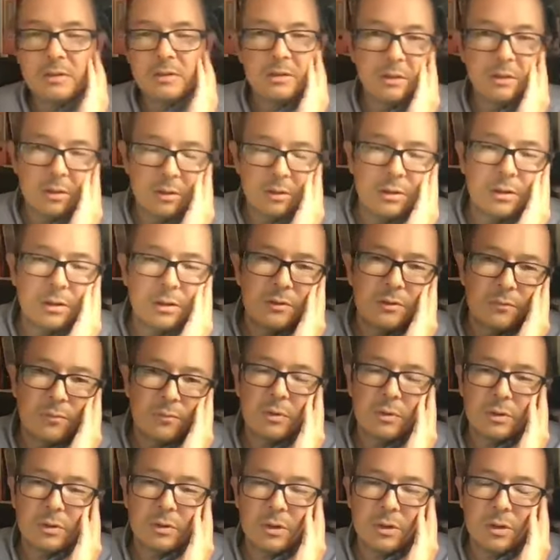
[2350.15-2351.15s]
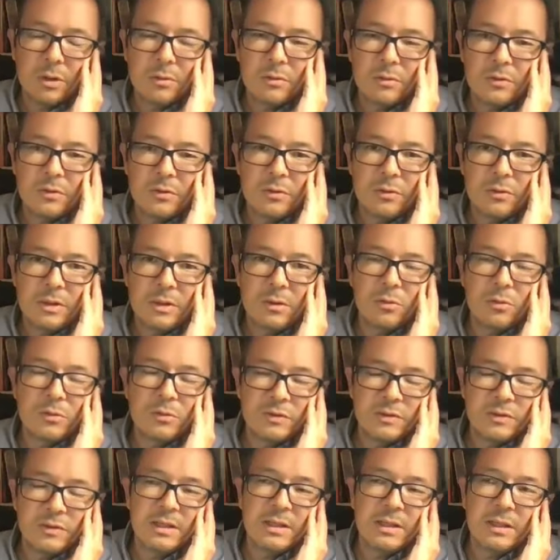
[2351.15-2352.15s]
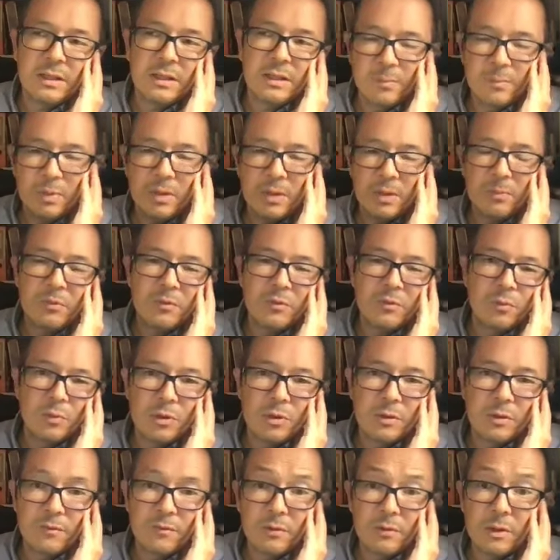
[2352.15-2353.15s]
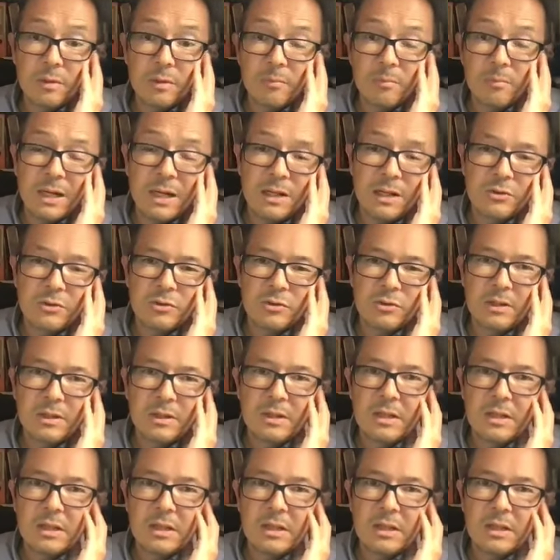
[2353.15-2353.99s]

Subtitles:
the kind of work I was doing or see other people's work very much.